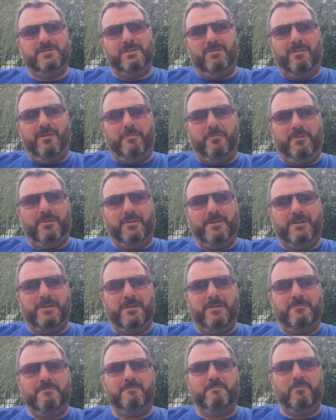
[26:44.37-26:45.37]
So I'm
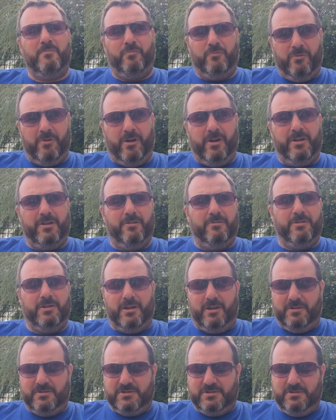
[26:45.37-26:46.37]
thinking, right,
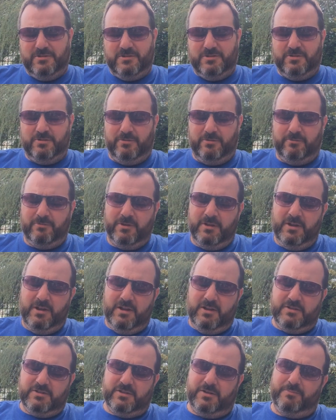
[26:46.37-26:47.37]
okay, I'll search through.
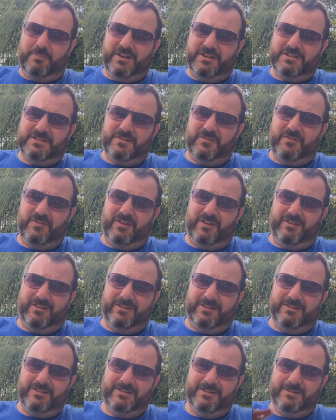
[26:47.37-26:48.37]
So I managed to
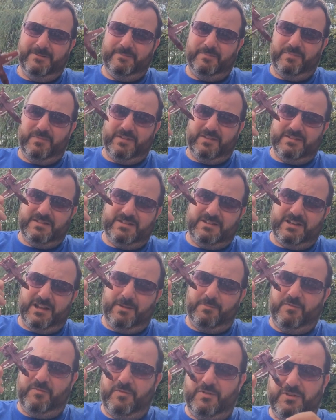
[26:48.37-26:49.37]
find
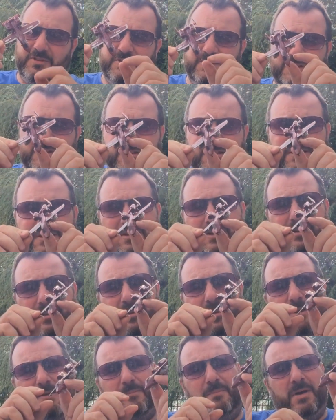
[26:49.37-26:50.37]
Cyberverse
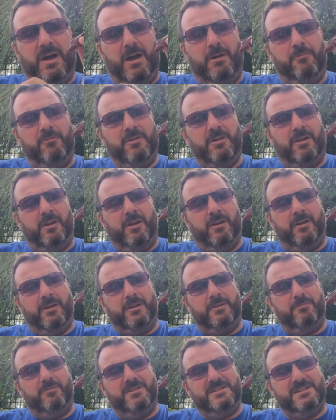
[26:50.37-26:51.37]

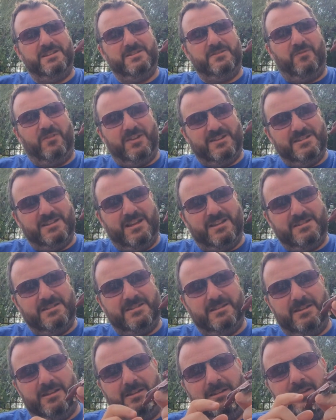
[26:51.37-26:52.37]
Powerglide, which is
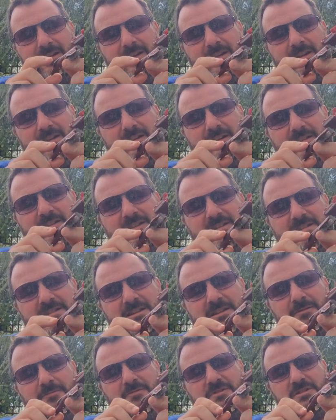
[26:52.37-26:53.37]
fantastic. Now, this
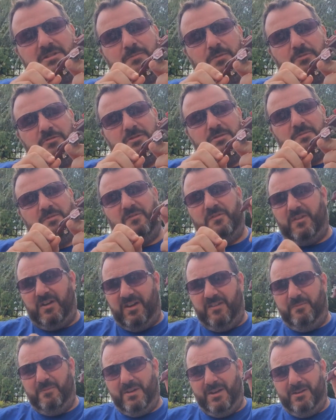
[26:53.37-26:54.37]
thing was supposed to be
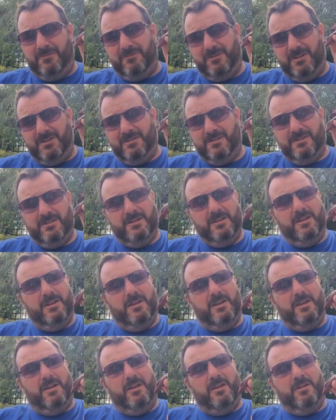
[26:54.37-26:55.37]

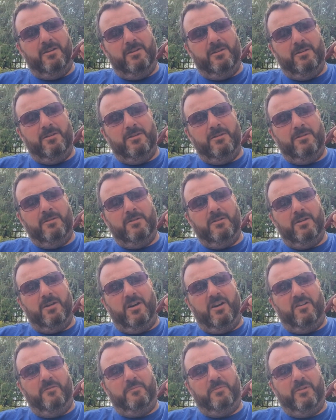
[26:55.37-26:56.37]
£5,
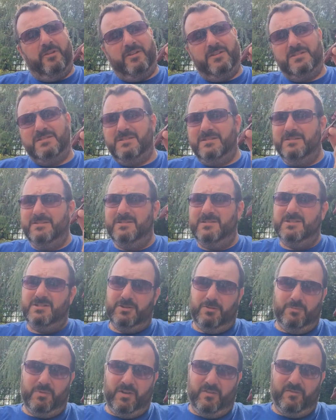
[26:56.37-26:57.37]
half price
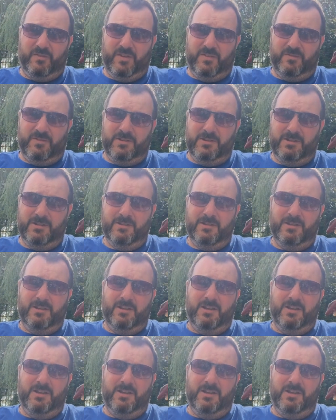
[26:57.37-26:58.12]
£2.50.